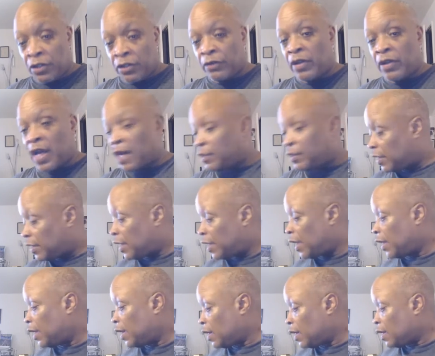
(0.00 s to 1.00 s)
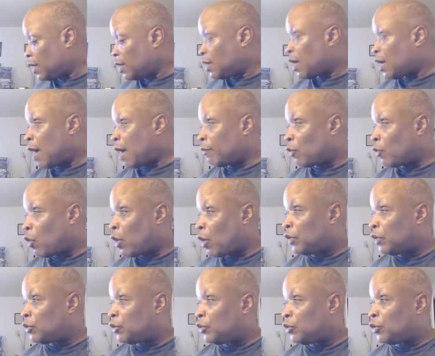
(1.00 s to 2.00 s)
that today. I'm
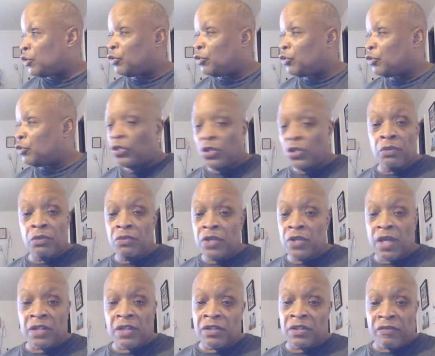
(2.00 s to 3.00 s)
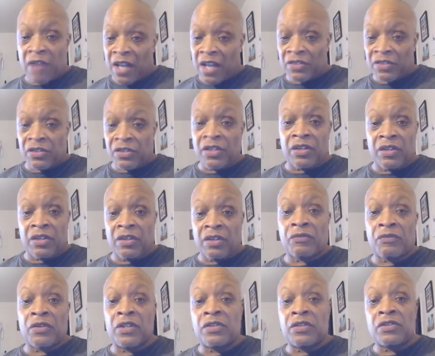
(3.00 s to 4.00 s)
going to do the tube test. If I see a
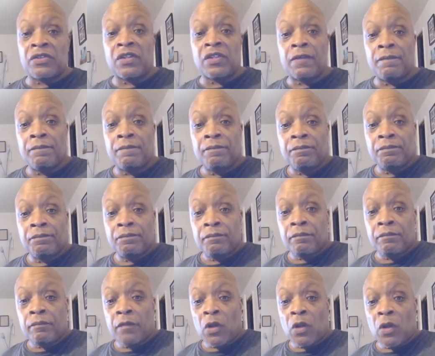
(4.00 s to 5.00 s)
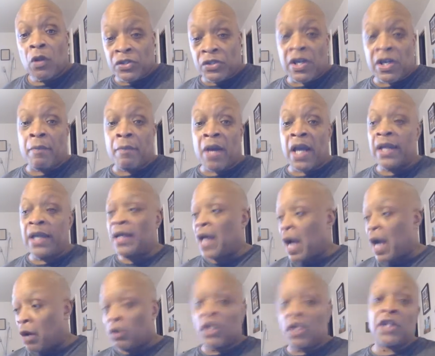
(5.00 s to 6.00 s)
difference, which I might,
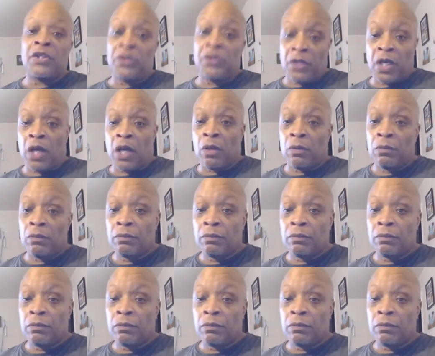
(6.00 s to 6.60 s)
I'll let you know.